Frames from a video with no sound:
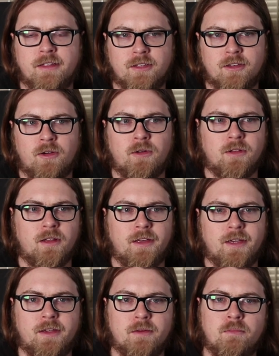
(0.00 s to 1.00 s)
It's called
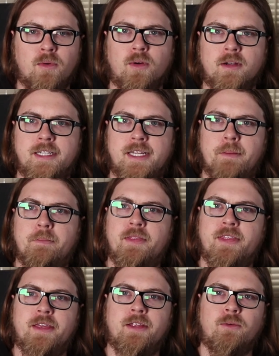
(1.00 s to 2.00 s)
like More
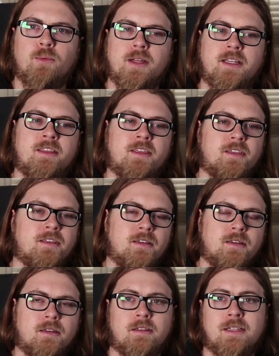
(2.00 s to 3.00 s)
Depth and Width.
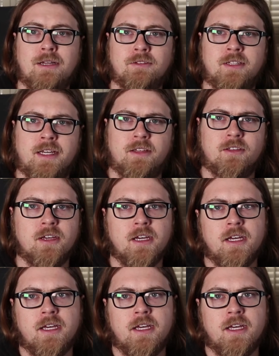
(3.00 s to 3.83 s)
It sounds nice.